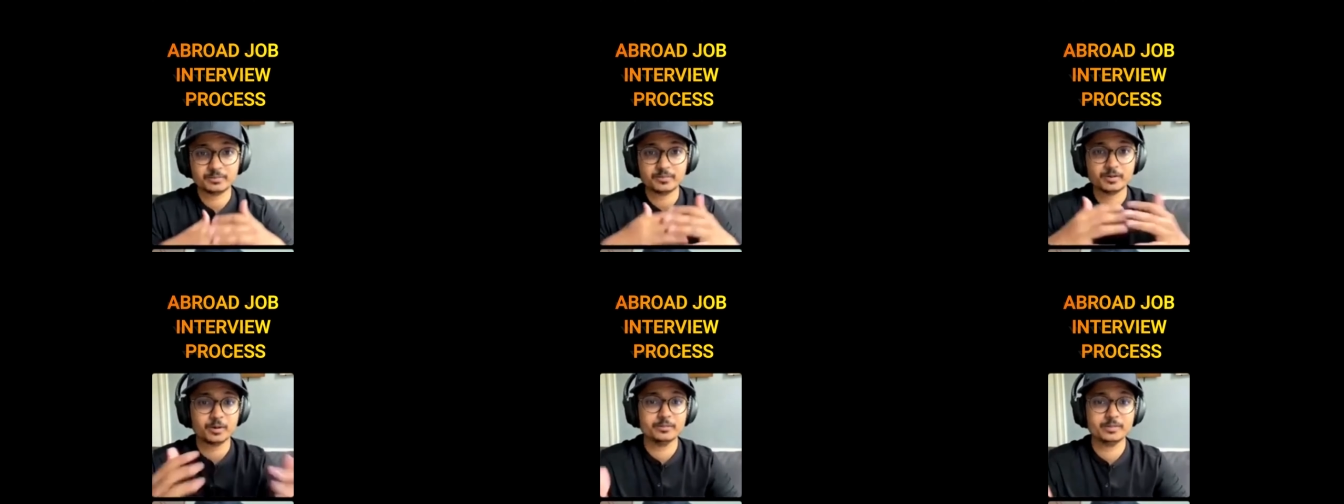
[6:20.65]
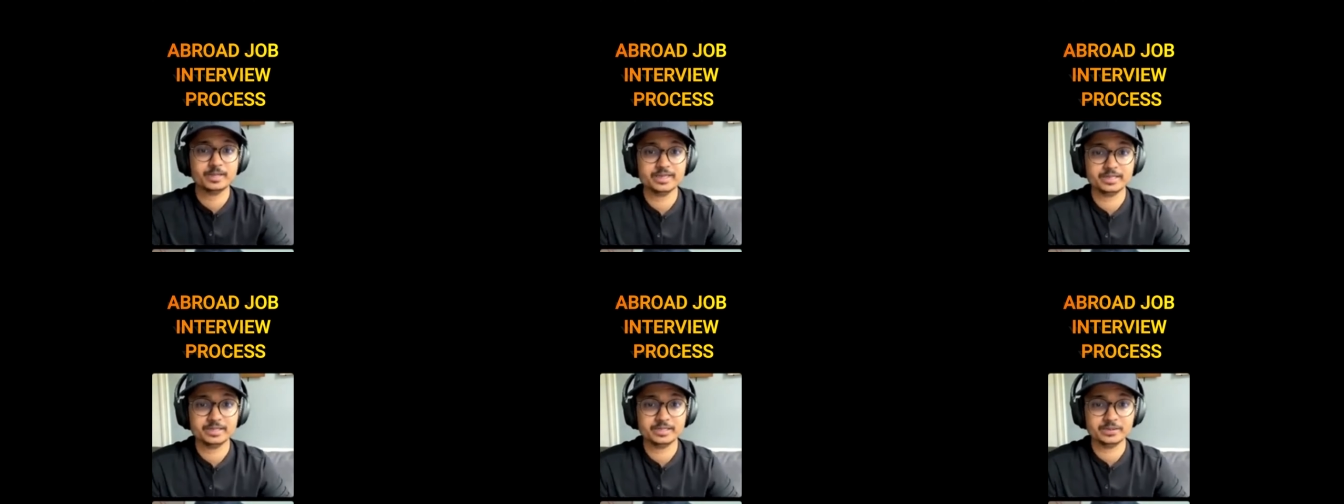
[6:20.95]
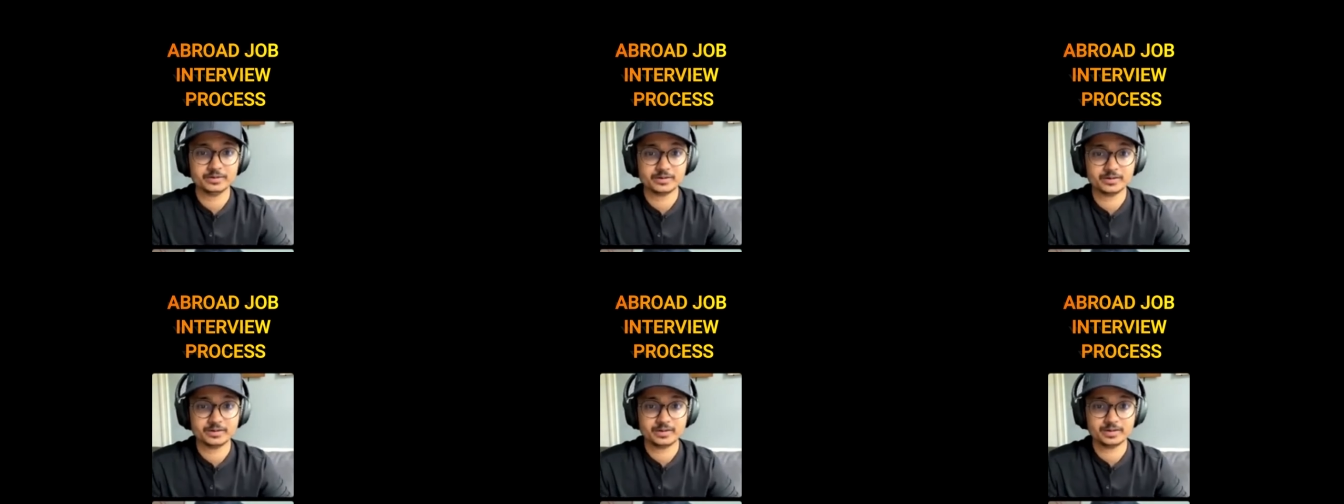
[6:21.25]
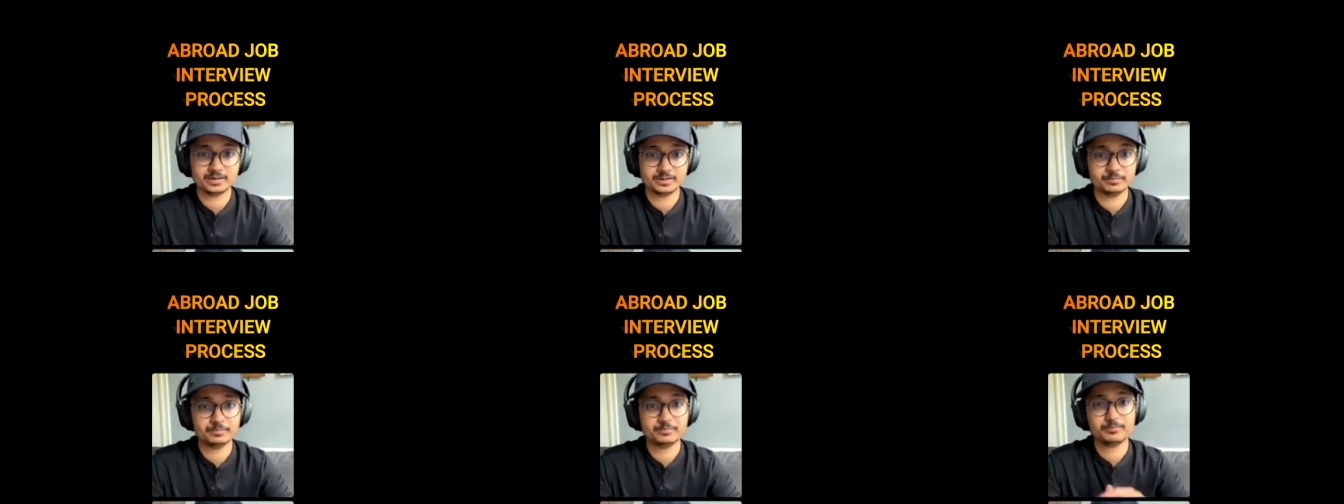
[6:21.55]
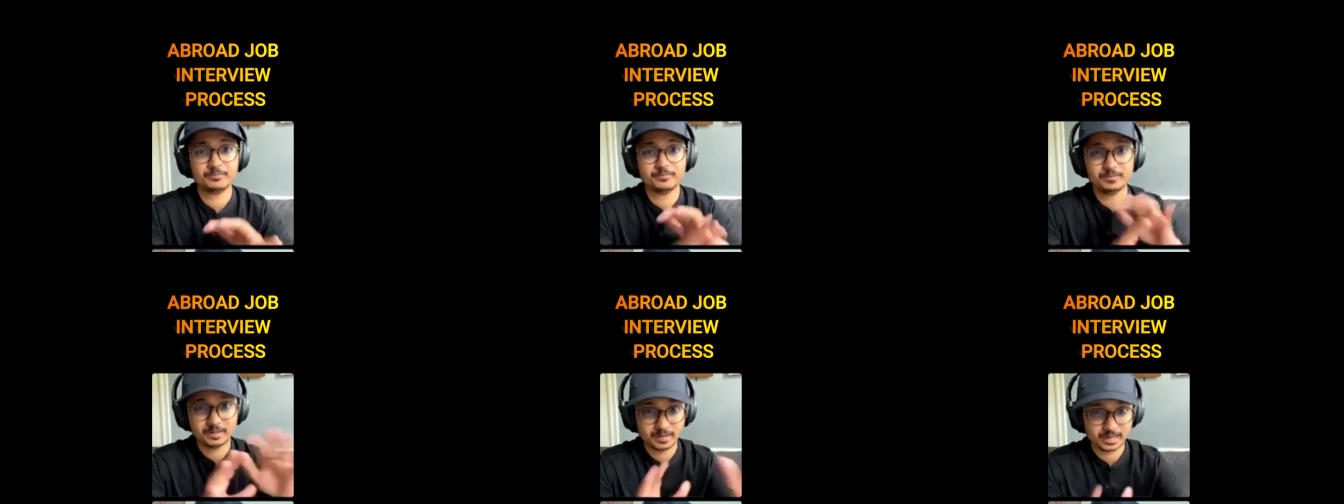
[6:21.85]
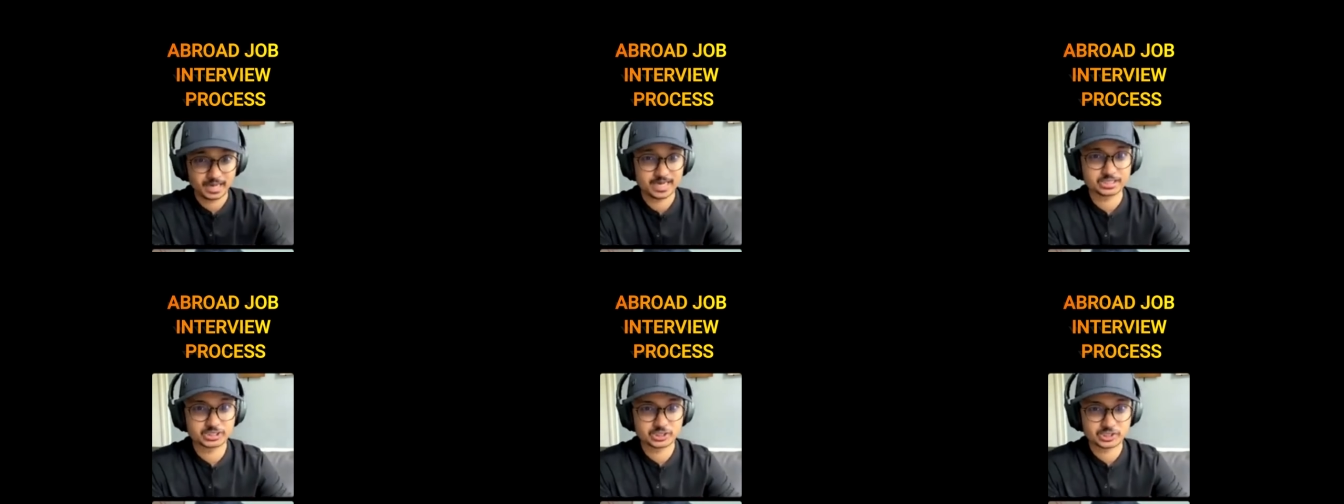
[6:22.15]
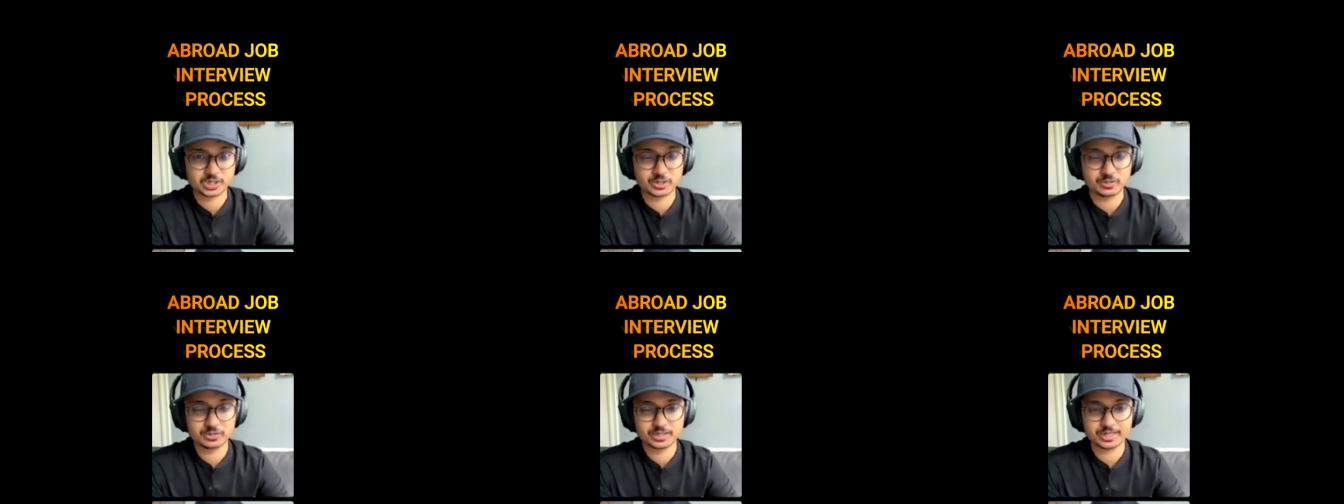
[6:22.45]
probably in your
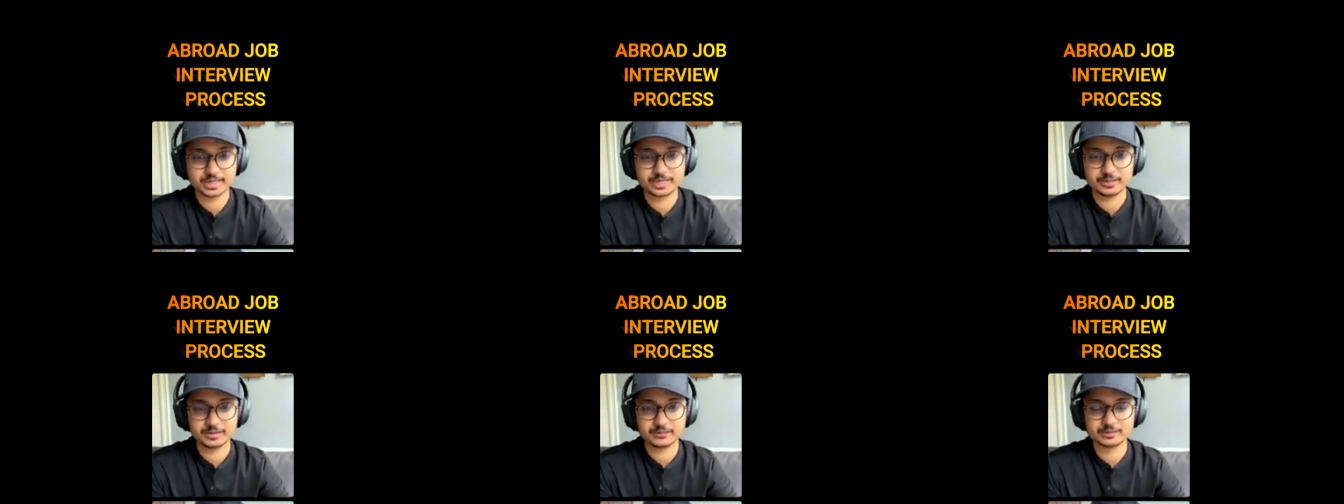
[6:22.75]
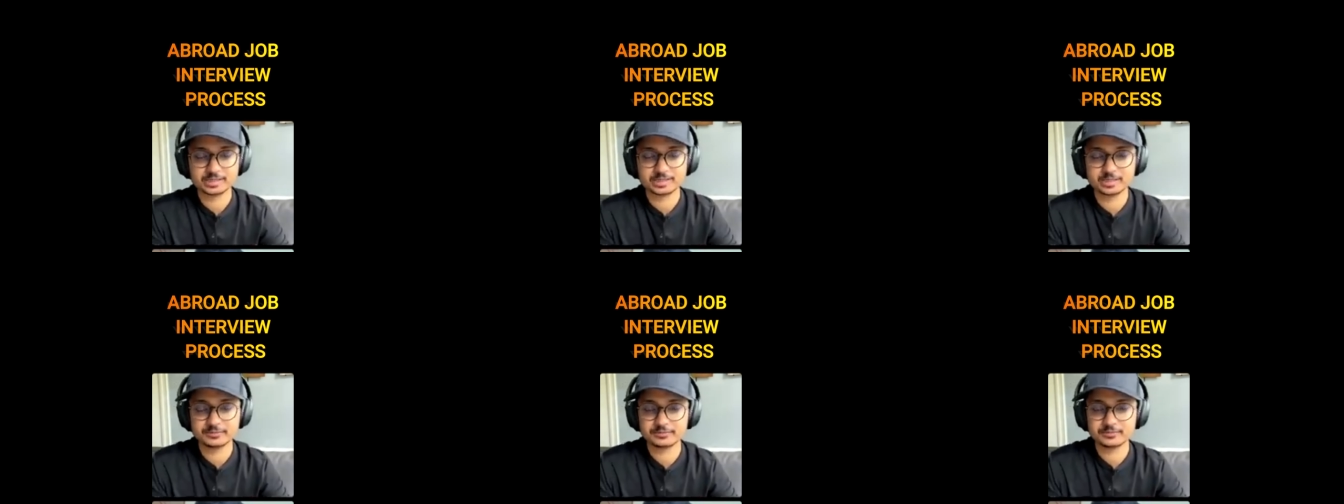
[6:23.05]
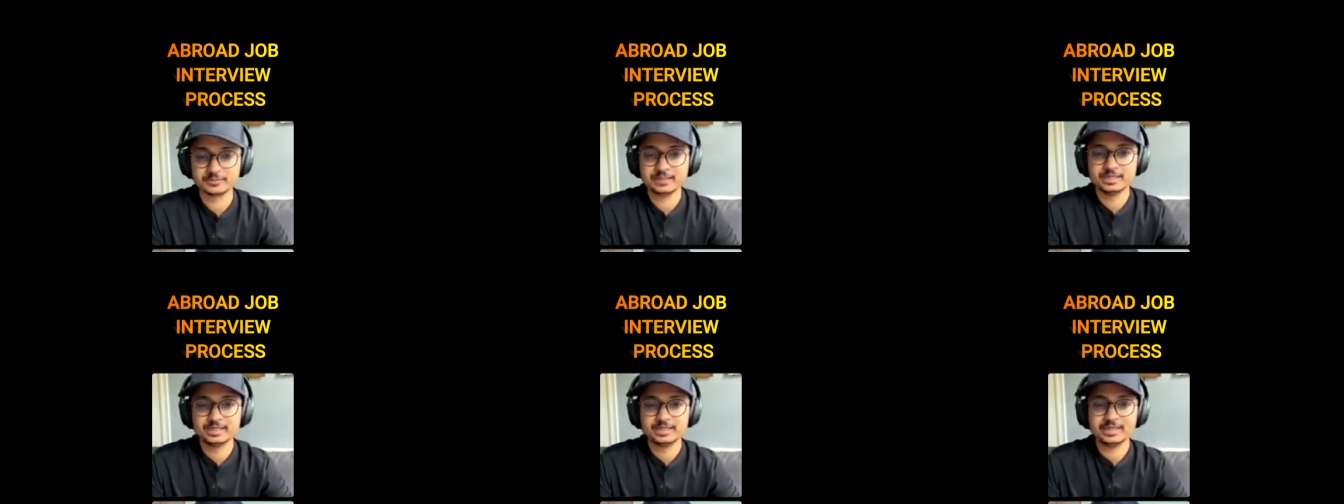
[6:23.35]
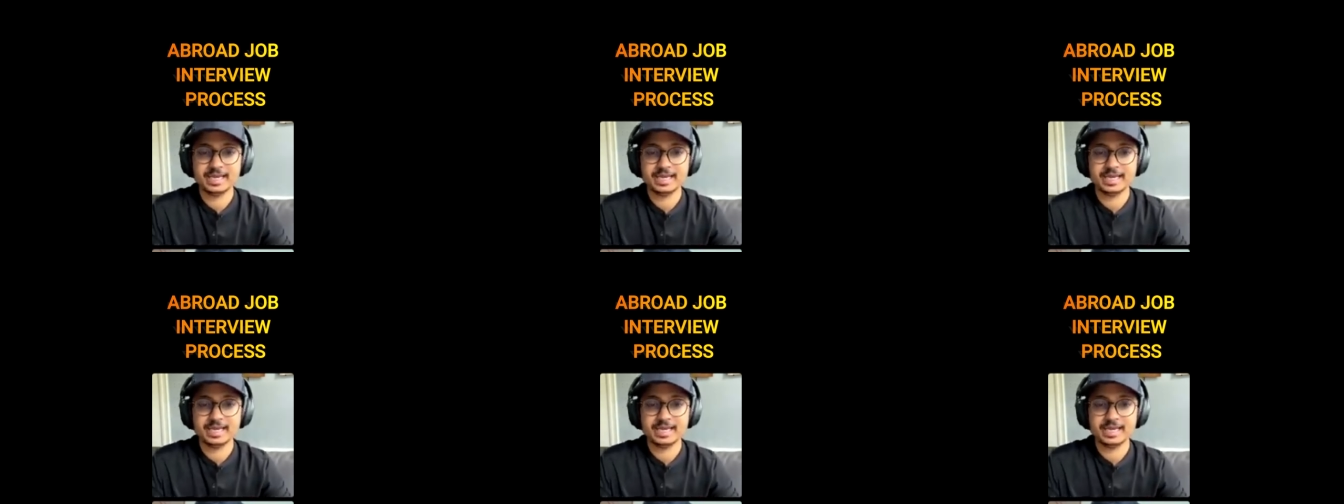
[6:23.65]
last round kind of stuff,